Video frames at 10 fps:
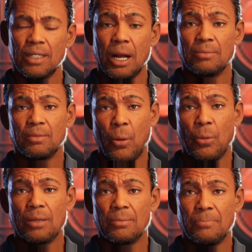A
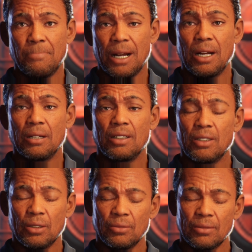poem by
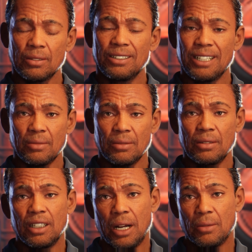Solomon W.
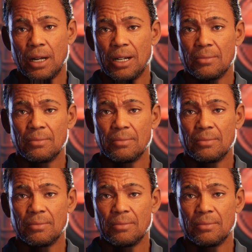Jagwe.